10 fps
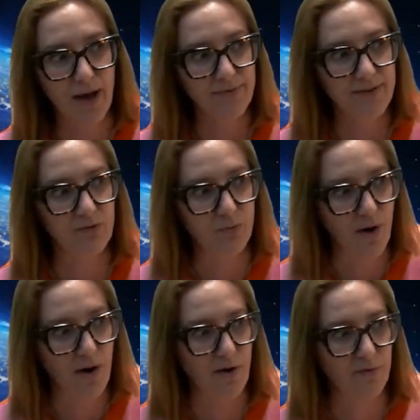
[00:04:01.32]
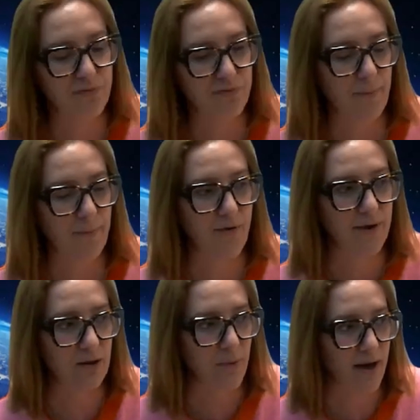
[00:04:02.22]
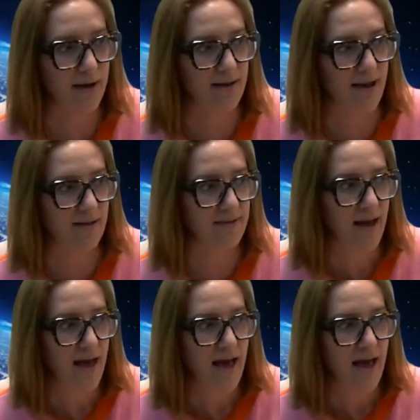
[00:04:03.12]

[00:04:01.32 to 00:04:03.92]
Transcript: perhaps is worth bearing in mind is